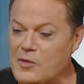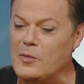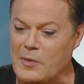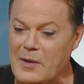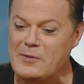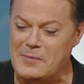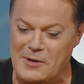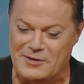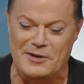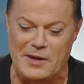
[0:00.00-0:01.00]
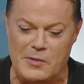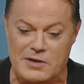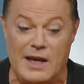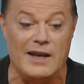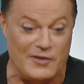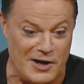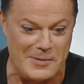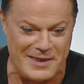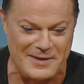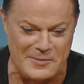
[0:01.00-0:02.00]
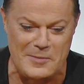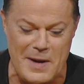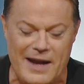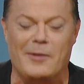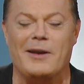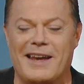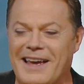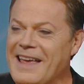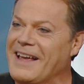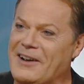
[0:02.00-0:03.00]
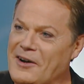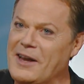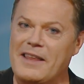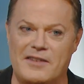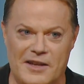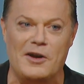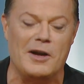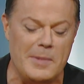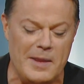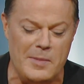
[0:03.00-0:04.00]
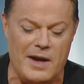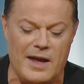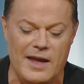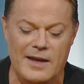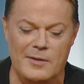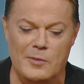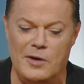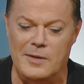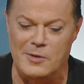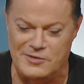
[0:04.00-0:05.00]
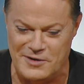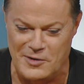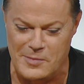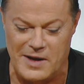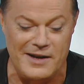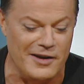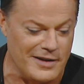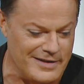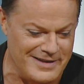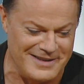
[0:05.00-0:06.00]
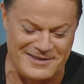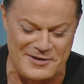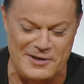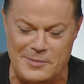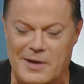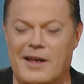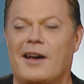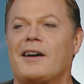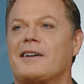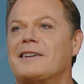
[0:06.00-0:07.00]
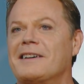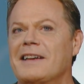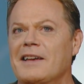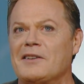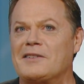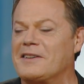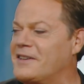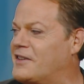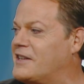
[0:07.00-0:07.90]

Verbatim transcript: thought, when I was in Montreal, they were saying, have you heard about the mayor? I went, yeah. I got here, they said, you heard about the mayor? What, the Montreal mayor? No, the Toronto mayor. Ah. Well, they